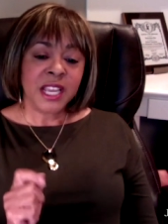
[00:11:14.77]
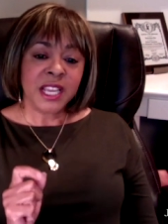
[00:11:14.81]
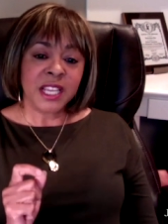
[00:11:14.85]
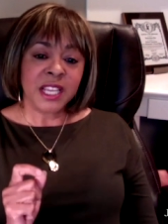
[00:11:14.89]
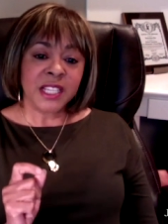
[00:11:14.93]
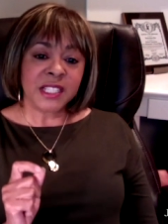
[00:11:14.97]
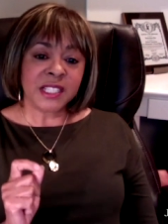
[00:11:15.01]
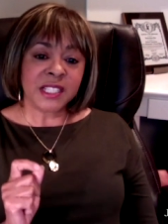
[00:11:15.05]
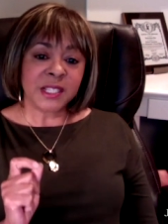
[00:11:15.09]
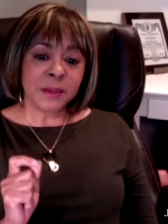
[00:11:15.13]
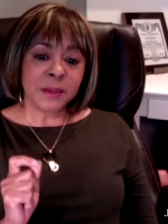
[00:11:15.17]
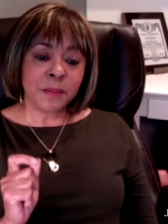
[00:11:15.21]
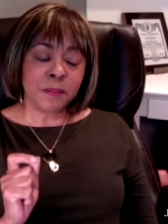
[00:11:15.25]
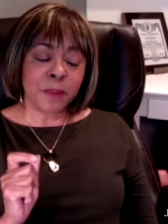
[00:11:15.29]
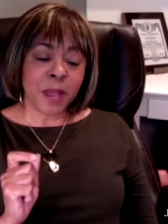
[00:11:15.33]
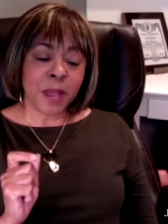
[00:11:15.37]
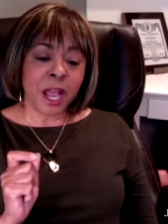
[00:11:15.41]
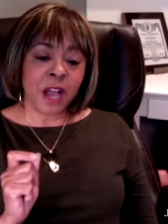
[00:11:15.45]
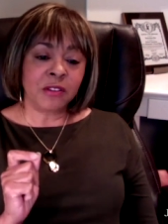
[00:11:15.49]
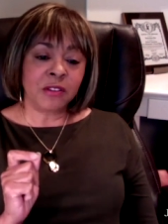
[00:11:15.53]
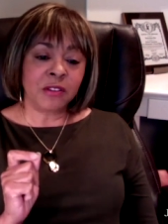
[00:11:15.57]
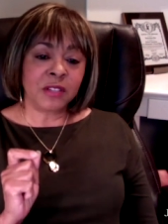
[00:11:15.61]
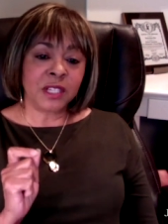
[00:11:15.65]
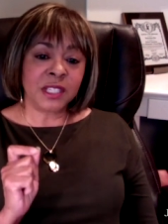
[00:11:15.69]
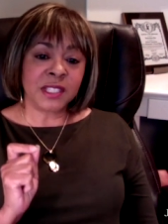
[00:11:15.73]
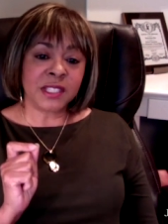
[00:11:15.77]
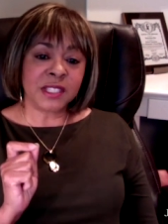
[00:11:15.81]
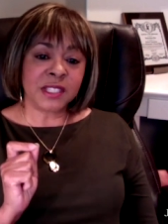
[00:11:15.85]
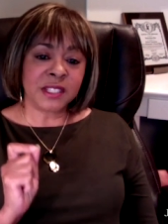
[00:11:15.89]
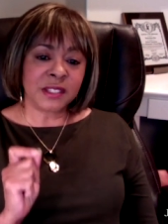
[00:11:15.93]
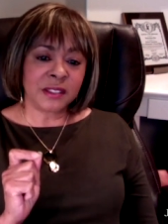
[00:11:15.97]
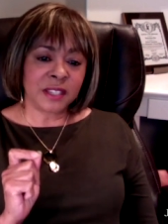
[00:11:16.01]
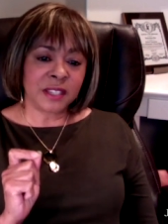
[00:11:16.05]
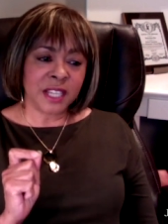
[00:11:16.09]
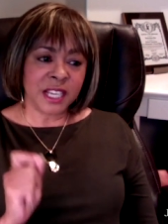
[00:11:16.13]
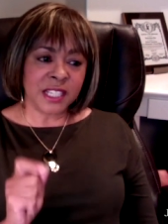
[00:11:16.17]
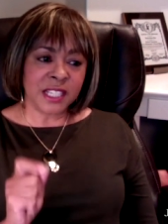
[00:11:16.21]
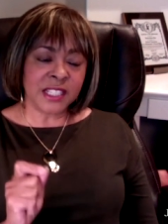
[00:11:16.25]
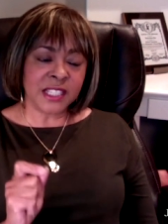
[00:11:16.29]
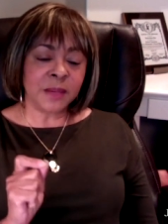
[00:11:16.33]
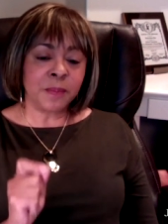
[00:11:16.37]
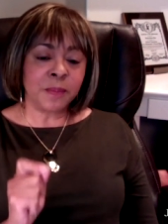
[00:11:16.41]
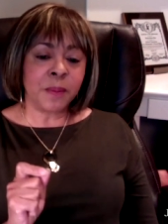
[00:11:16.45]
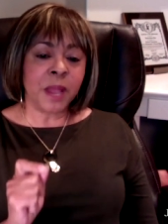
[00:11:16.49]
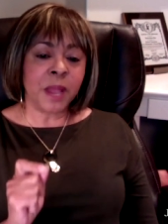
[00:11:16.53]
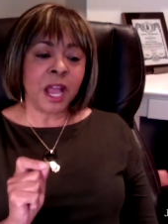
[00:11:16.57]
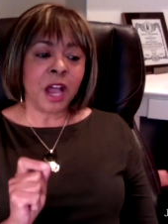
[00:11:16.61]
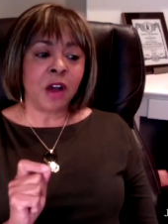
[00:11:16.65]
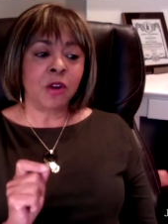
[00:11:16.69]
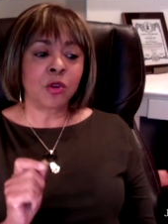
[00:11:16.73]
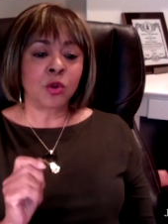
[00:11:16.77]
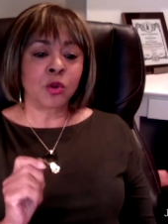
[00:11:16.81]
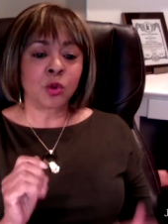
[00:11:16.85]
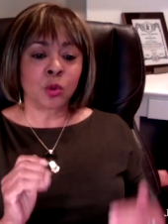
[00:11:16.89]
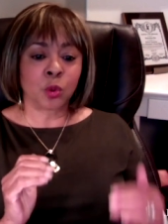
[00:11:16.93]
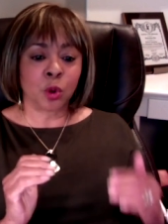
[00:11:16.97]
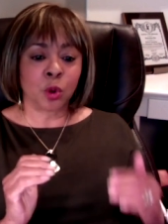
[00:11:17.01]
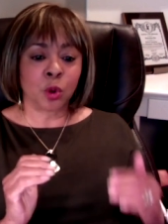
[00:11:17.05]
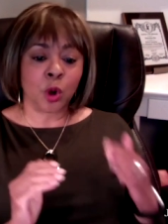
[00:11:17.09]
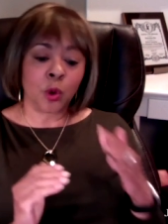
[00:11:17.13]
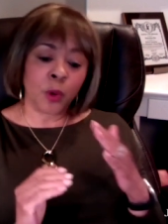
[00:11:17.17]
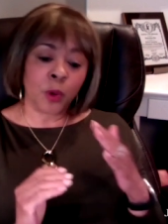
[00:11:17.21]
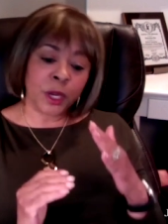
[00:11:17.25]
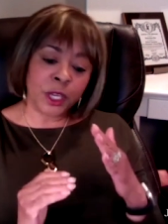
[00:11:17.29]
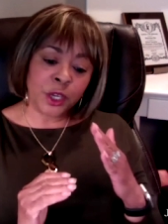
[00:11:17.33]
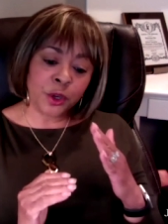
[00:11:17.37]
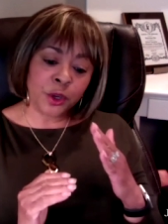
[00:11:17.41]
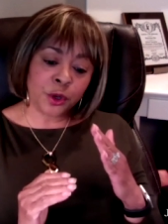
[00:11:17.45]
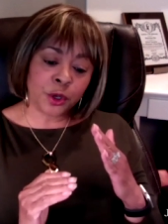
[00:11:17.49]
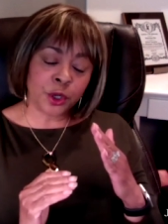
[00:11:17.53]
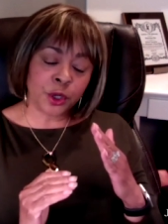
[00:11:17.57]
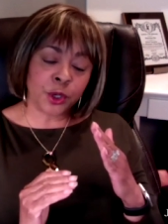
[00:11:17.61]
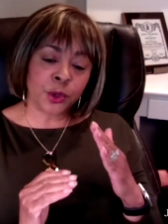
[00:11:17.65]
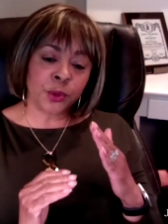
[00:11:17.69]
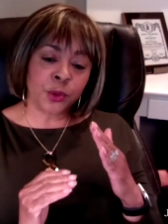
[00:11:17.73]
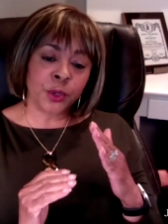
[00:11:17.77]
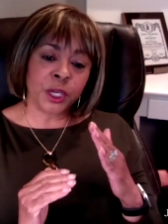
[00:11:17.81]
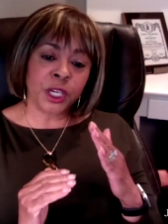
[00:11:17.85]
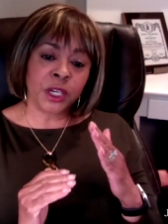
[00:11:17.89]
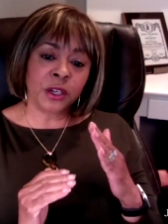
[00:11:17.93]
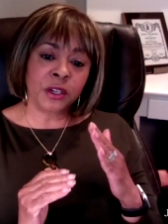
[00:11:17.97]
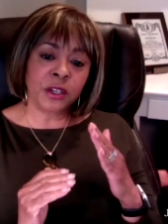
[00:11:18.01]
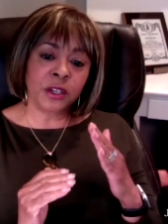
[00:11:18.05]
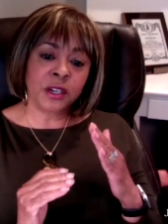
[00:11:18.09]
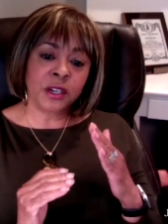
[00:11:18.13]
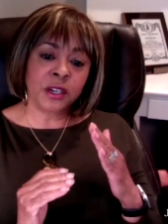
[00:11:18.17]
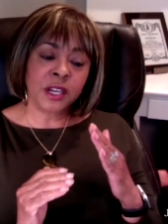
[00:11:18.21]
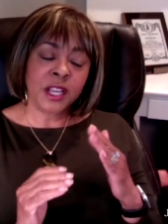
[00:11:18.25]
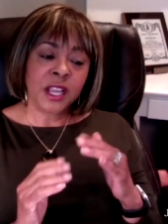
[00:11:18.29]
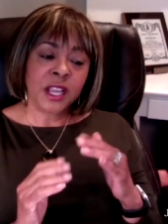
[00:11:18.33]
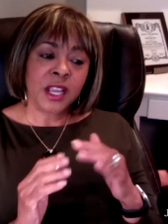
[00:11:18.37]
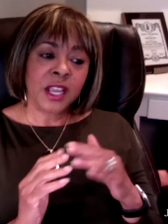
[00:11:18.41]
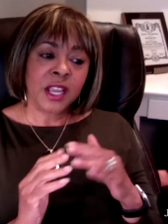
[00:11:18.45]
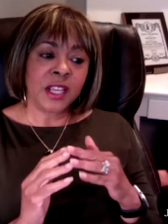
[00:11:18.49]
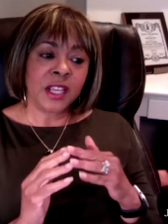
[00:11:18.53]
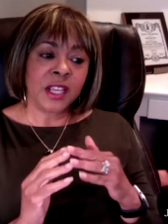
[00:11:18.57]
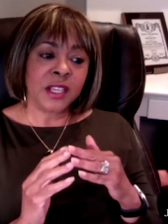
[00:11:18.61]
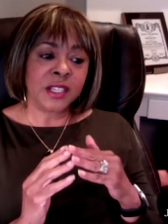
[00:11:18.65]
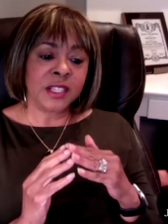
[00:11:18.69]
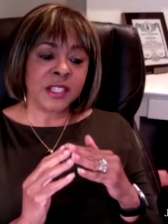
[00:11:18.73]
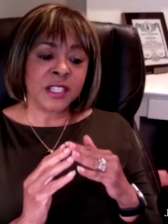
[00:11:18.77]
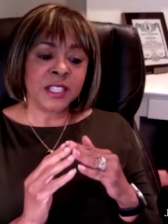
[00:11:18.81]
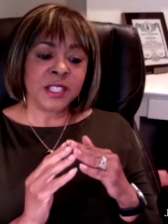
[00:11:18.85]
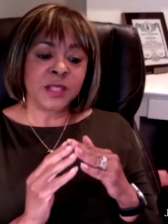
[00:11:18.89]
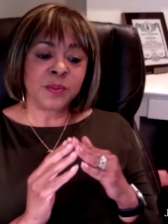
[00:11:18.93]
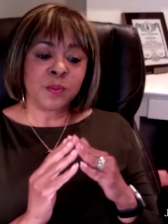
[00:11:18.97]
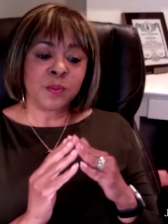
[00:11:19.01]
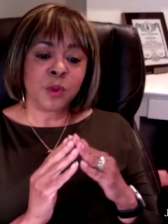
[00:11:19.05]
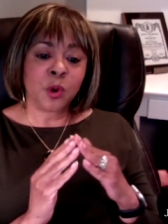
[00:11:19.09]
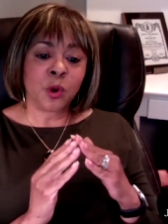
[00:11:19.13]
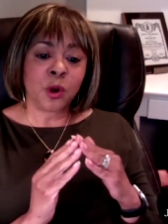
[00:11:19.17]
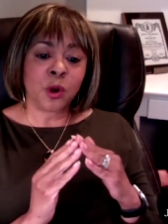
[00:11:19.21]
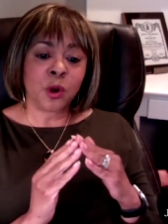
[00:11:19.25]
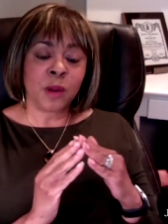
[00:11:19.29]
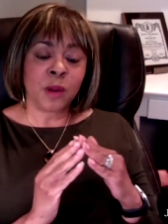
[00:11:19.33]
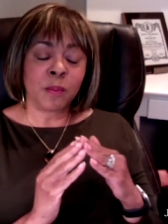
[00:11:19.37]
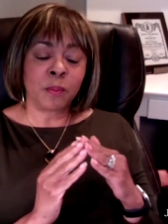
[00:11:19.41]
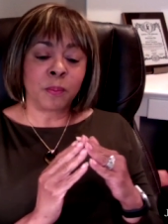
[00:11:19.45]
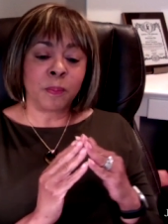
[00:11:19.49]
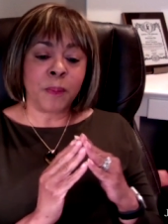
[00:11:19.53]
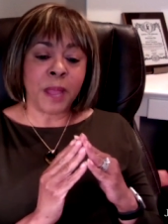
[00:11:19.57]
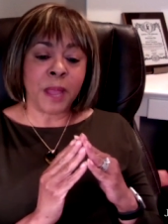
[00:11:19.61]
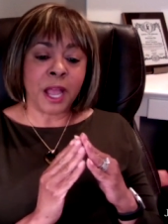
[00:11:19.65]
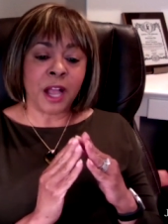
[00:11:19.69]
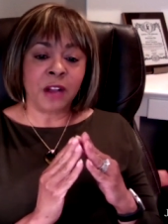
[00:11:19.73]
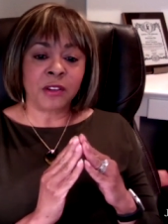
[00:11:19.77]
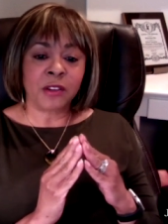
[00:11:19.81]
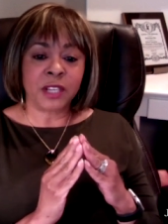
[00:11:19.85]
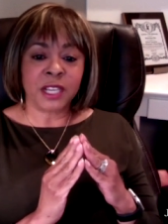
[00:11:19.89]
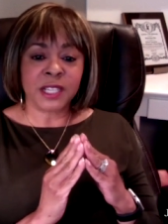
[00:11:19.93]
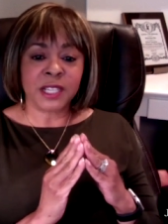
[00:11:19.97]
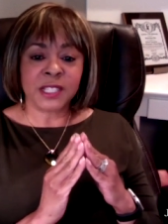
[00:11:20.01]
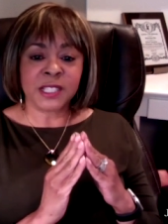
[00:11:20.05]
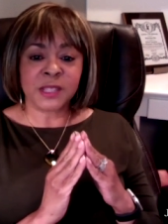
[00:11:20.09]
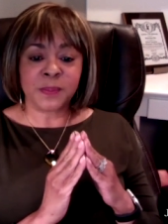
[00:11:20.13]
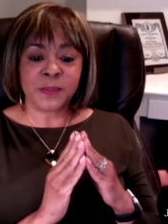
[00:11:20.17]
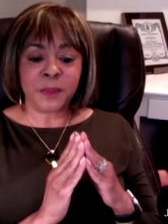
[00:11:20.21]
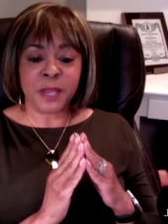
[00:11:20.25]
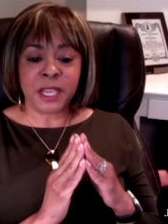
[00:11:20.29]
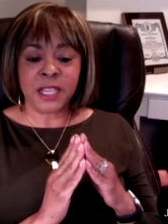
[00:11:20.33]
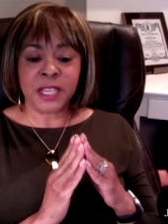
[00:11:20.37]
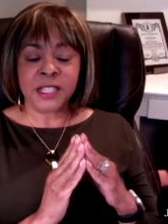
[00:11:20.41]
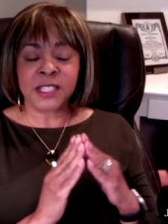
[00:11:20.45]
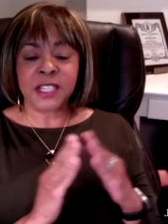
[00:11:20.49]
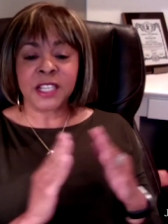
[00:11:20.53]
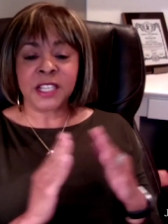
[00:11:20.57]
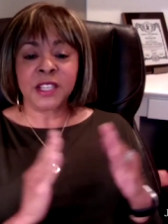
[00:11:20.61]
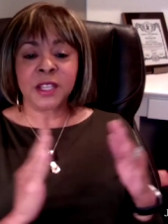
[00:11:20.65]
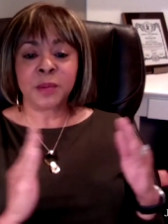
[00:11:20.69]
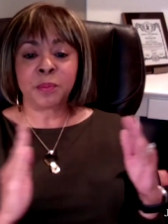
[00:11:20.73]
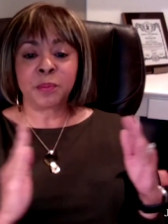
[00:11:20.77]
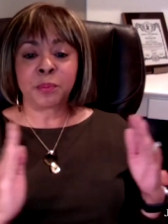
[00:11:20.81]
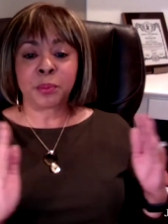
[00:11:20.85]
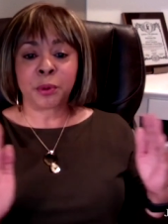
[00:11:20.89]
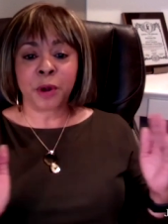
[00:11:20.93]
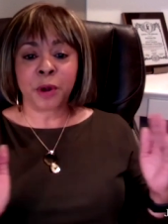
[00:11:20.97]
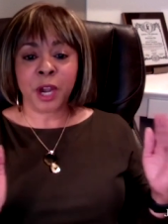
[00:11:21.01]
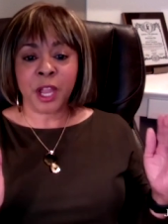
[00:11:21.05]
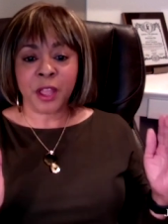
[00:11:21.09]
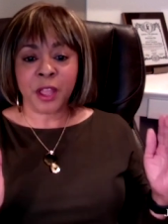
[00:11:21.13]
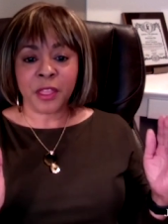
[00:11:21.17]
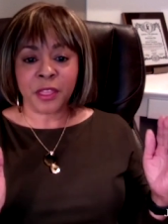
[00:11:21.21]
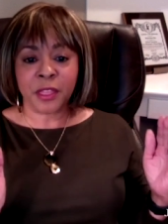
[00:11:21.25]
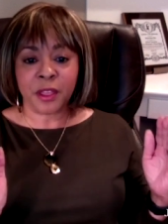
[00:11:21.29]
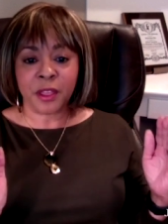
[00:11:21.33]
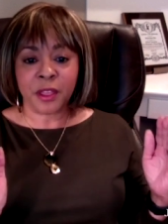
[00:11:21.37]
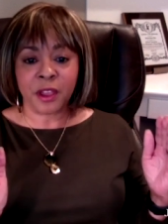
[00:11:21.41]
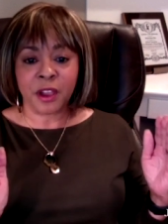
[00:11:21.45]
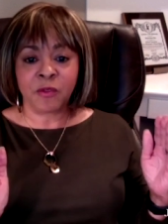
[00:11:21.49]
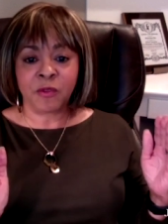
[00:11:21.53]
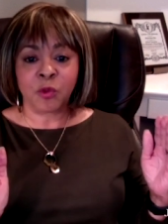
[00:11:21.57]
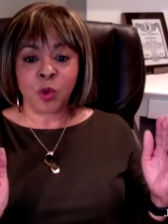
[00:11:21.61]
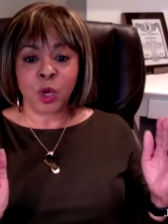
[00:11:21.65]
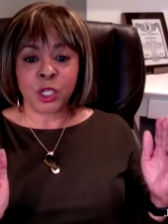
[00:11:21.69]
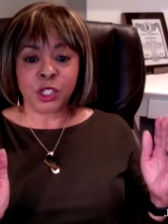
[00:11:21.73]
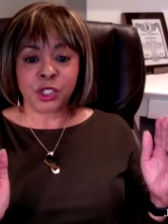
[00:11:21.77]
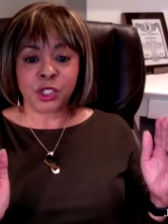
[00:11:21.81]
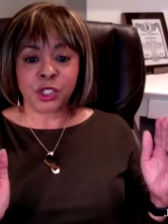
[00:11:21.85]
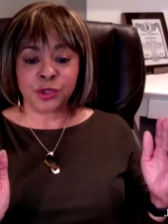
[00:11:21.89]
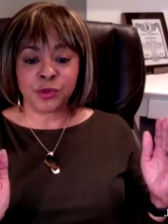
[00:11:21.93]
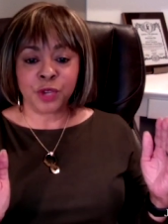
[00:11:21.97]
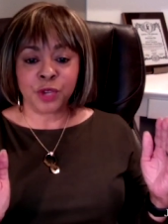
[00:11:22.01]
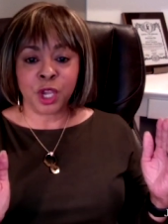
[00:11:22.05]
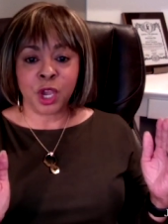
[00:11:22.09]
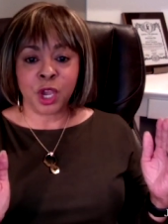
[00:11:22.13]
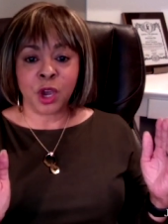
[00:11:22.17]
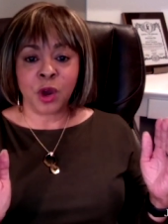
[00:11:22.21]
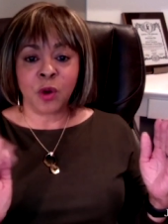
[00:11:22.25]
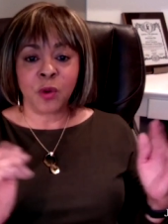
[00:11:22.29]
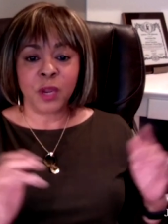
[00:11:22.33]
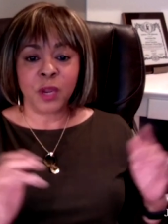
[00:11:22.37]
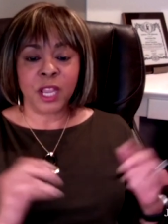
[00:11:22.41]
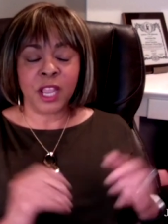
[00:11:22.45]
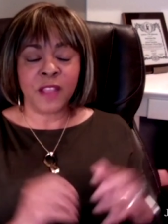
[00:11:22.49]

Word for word: It's about, it's less about growing your career, and it's more about expanding the breadth of what you know.